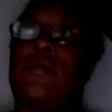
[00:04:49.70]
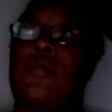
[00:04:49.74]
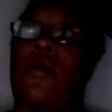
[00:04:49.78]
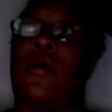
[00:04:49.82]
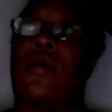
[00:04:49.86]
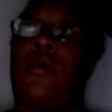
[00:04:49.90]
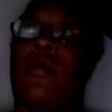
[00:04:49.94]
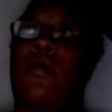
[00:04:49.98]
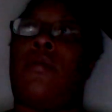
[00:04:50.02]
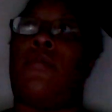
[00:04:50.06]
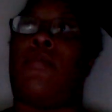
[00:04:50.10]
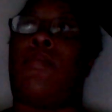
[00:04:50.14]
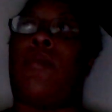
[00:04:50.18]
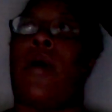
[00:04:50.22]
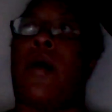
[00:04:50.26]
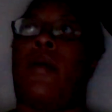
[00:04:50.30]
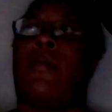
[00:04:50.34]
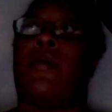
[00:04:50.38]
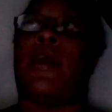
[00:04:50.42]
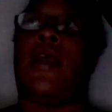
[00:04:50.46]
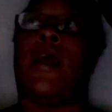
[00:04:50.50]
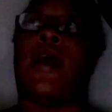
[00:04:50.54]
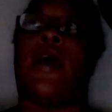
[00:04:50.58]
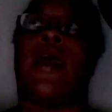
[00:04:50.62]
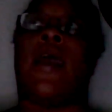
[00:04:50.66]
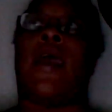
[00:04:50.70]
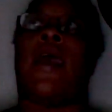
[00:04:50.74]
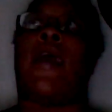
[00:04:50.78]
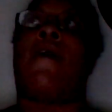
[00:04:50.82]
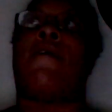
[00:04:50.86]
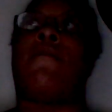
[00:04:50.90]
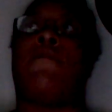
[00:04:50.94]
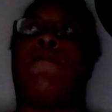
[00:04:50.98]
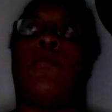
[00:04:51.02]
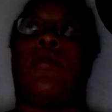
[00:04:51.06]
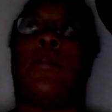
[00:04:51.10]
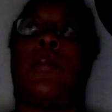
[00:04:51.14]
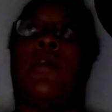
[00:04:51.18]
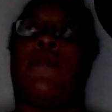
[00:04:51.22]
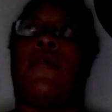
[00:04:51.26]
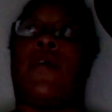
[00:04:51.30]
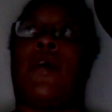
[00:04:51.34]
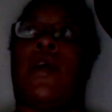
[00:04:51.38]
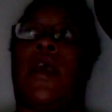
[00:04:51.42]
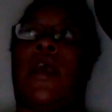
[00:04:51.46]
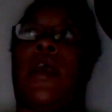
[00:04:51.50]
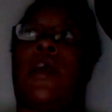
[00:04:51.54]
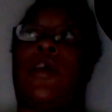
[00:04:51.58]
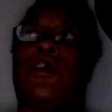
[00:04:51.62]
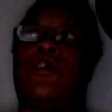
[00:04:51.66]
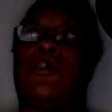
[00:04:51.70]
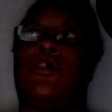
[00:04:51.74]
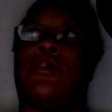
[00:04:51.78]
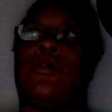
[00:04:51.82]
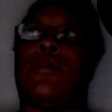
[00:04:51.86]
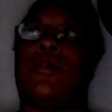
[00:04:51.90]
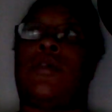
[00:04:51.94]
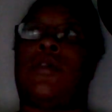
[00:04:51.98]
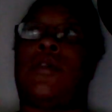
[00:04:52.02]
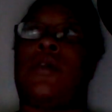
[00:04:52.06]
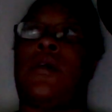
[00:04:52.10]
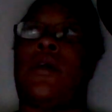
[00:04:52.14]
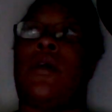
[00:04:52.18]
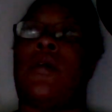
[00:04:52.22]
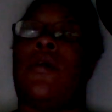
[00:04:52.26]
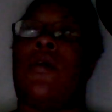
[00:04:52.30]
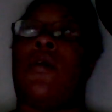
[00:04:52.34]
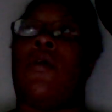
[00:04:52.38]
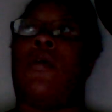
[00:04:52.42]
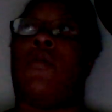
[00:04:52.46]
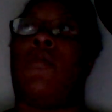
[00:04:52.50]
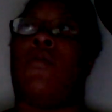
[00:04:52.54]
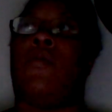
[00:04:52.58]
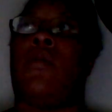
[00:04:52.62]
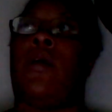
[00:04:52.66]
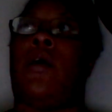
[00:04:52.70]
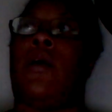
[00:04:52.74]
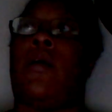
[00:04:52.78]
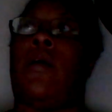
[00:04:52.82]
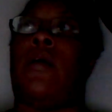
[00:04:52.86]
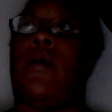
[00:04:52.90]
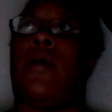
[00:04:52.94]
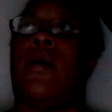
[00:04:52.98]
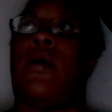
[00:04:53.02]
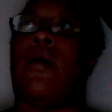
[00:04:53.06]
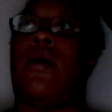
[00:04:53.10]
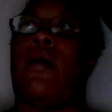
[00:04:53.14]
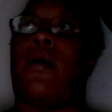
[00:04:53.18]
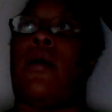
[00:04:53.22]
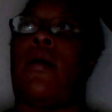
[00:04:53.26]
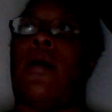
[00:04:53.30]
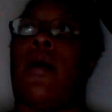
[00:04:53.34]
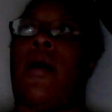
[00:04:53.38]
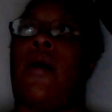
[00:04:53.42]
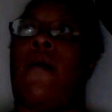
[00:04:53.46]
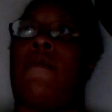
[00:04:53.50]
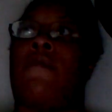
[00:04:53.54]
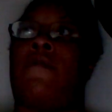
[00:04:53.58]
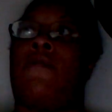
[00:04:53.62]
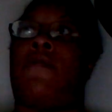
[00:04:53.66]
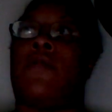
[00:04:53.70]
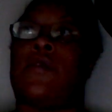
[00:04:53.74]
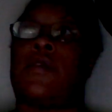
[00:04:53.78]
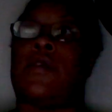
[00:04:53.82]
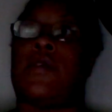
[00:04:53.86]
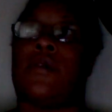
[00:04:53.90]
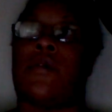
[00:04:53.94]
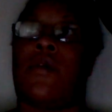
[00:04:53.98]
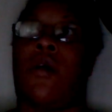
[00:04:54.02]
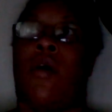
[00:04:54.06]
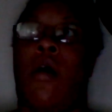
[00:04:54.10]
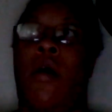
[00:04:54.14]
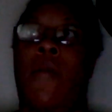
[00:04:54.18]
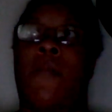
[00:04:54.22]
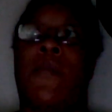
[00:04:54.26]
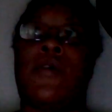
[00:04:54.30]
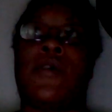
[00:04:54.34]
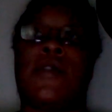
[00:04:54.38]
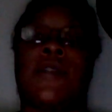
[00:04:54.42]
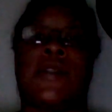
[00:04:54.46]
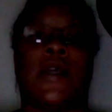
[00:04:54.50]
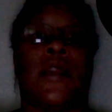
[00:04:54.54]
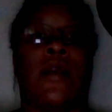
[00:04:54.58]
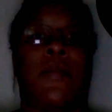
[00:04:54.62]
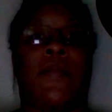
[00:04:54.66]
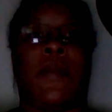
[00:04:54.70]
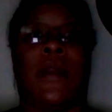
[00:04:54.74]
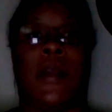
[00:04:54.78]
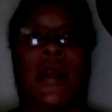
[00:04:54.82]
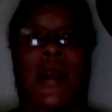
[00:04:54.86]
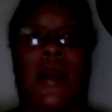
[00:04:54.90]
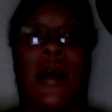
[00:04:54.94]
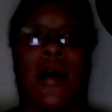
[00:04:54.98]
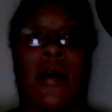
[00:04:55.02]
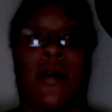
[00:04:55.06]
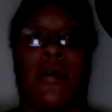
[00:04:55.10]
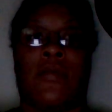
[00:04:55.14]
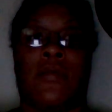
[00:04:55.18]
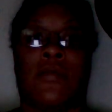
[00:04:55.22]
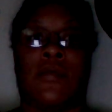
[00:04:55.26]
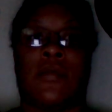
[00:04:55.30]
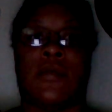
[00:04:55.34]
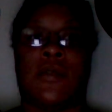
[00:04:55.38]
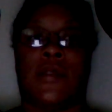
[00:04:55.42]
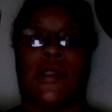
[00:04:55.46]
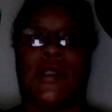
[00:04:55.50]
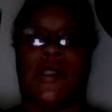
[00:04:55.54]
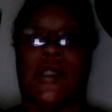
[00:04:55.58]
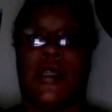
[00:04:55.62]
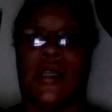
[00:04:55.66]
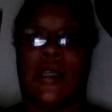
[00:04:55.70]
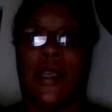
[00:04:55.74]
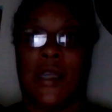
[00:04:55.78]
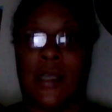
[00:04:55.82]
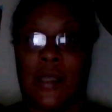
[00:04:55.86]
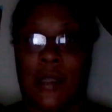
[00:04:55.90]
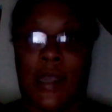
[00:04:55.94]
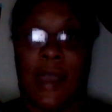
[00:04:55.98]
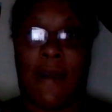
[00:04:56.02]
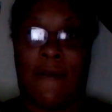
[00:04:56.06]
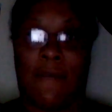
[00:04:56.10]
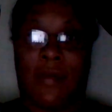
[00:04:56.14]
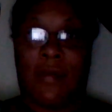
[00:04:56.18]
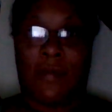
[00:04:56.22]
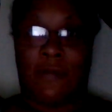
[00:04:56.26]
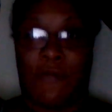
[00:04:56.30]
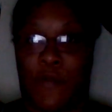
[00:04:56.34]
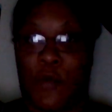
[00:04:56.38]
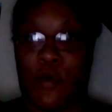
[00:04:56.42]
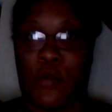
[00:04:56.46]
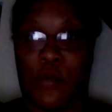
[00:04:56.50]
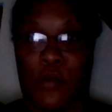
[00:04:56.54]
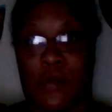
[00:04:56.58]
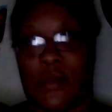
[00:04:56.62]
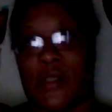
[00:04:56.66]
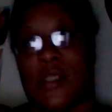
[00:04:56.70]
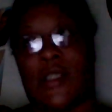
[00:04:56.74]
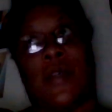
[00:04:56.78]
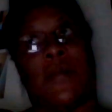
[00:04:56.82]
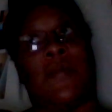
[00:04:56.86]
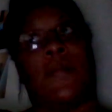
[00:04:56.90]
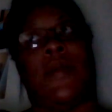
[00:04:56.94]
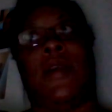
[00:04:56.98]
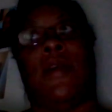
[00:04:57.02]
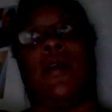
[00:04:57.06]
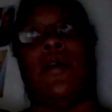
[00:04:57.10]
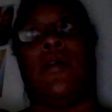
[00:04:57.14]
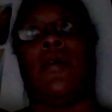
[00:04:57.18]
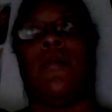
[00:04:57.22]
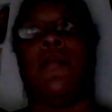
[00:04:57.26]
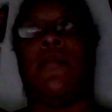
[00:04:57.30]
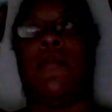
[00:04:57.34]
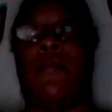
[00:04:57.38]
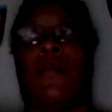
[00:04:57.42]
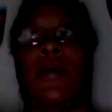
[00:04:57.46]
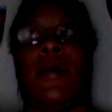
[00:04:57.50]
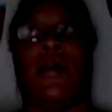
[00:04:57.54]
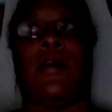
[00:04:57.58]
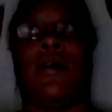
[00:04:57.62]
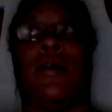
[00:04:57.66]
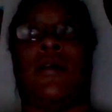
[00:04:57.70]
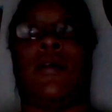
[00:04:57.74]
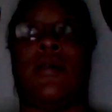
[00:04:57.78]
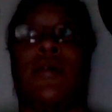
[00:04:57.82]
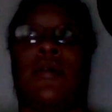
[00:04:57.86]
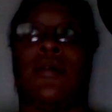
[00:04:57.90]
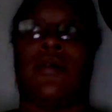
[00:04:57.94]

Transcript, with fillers: on probably a handful of occasions where I've almost set up an account to get that food to me, but